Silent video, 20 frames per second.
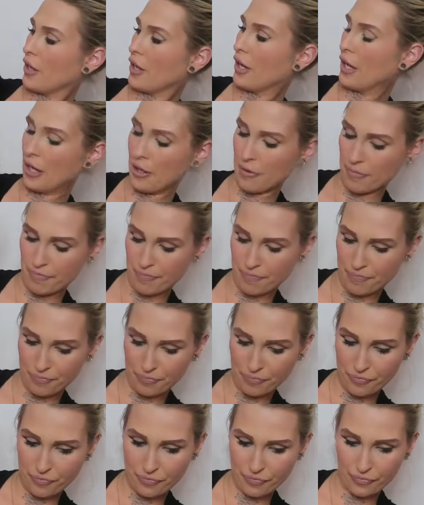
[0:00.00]
potato
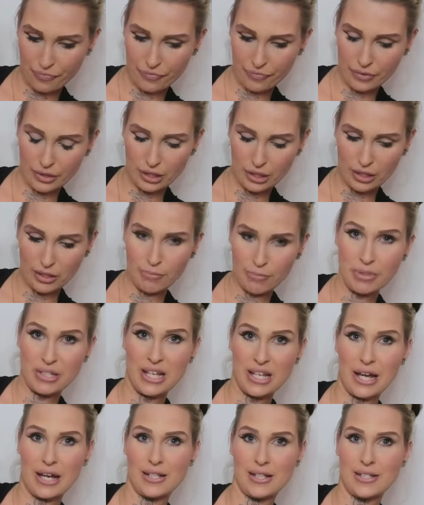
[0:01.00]

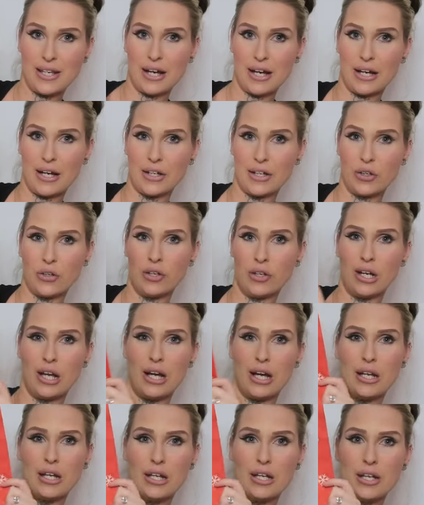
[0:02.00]
sack kind of
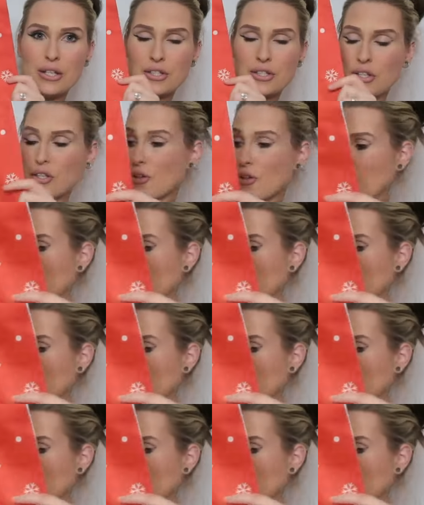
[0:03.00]
colour, so they